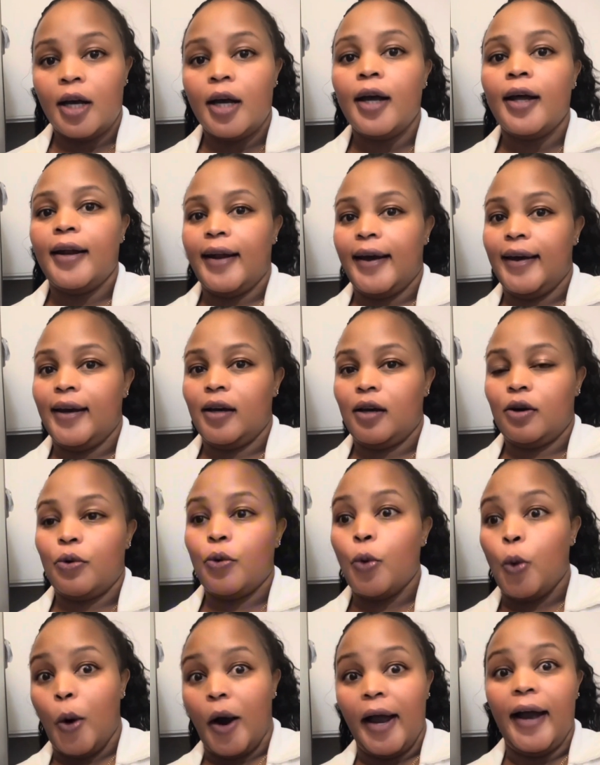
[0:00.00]
Like,
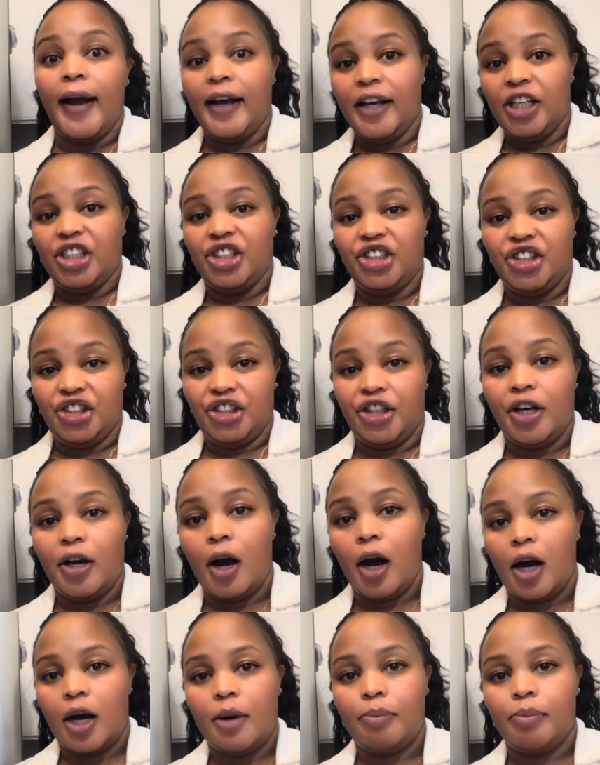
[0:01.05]
where is she
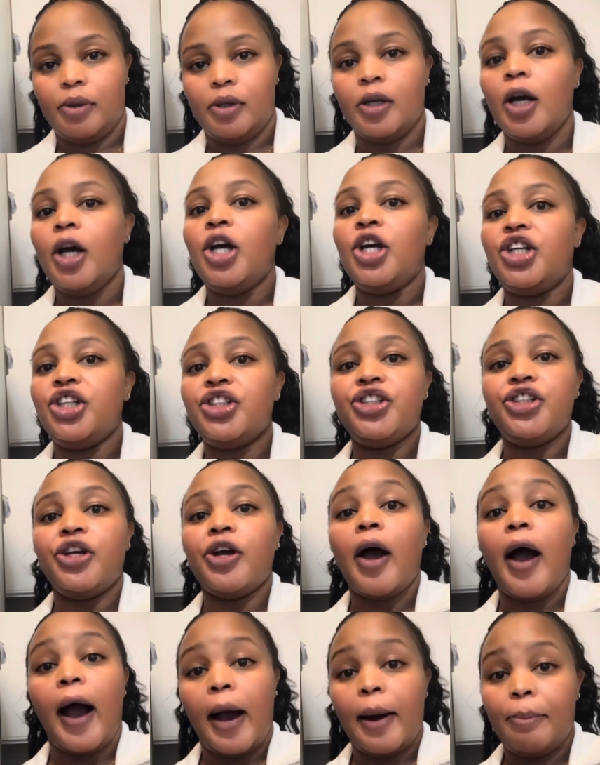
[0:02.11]
happy? Is she
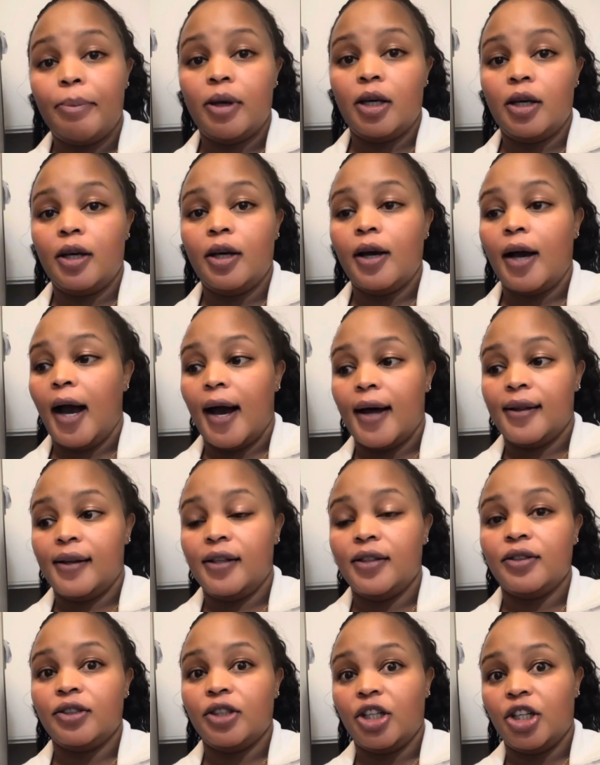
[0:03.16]
happy at
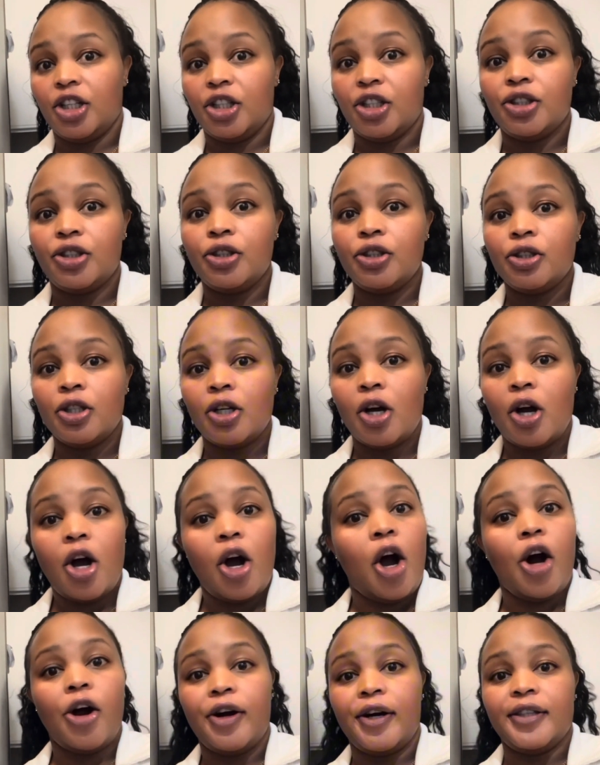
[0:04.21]
this age,
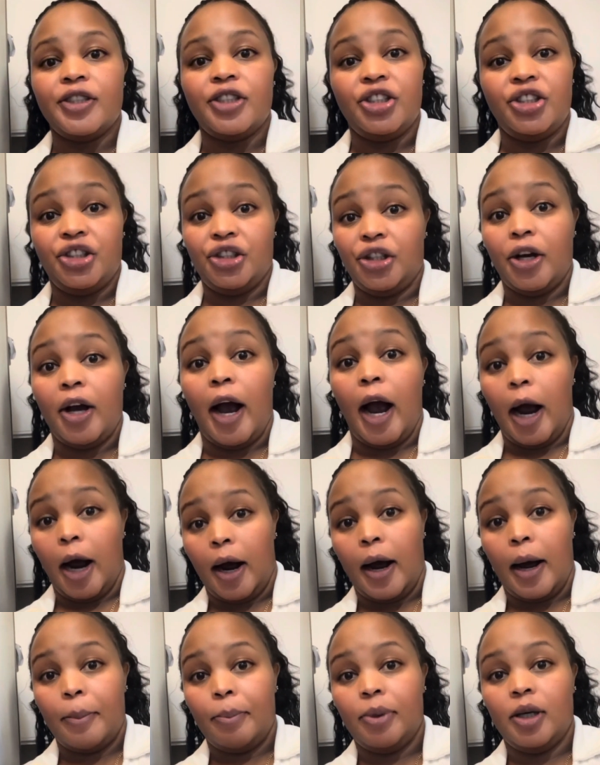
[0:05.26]
or is she
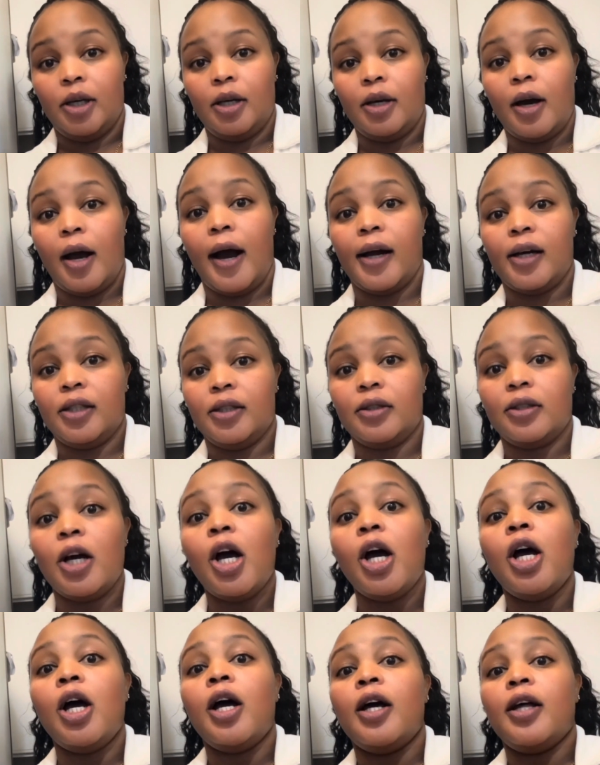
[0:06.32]
happy at
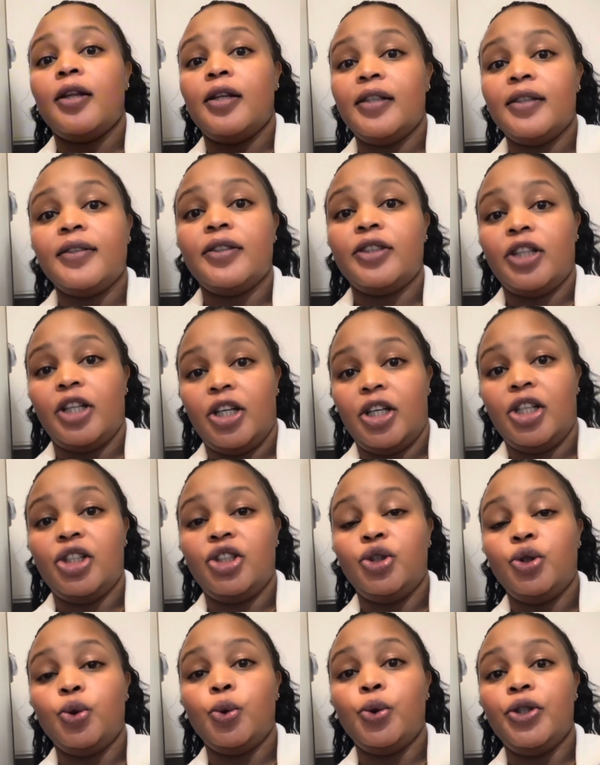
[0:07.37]
this
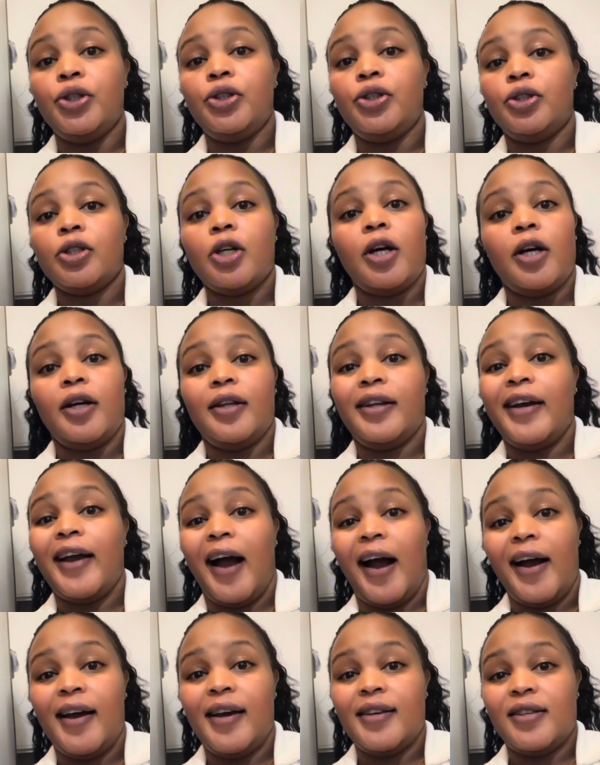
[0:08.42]
age which the
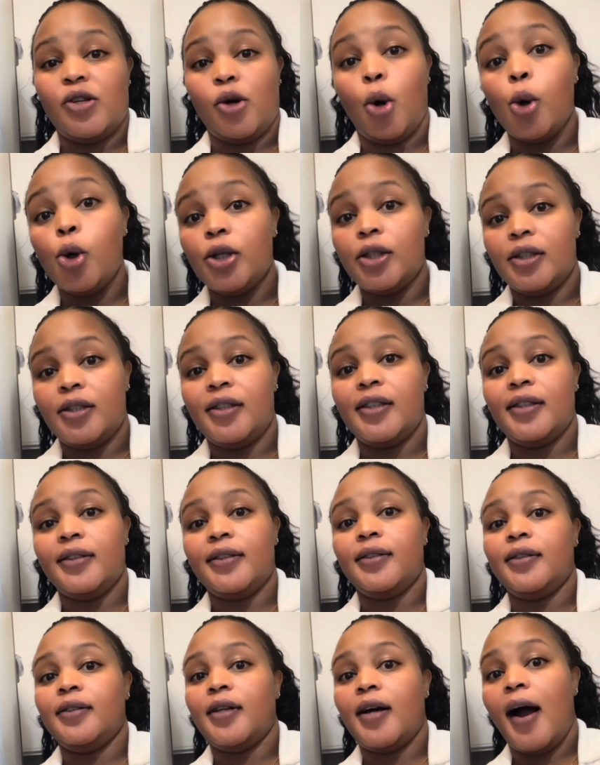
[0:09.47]
guy is older
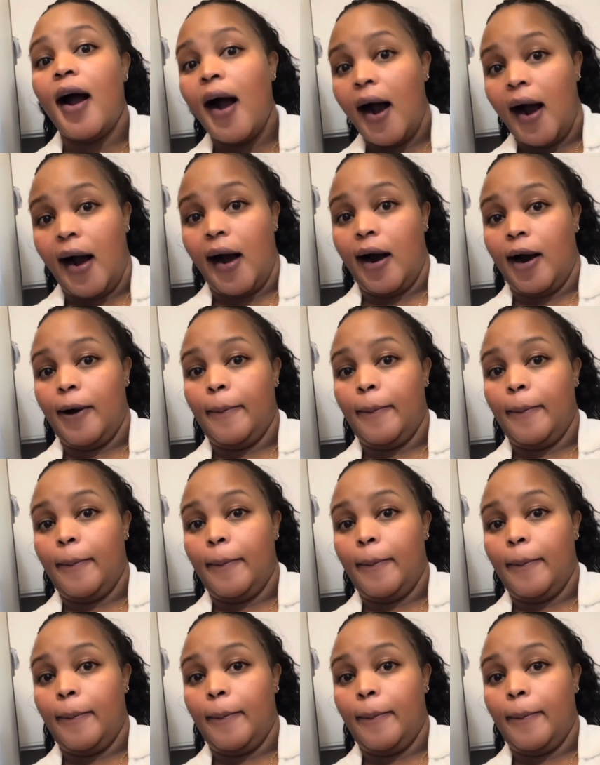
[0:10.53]
than her?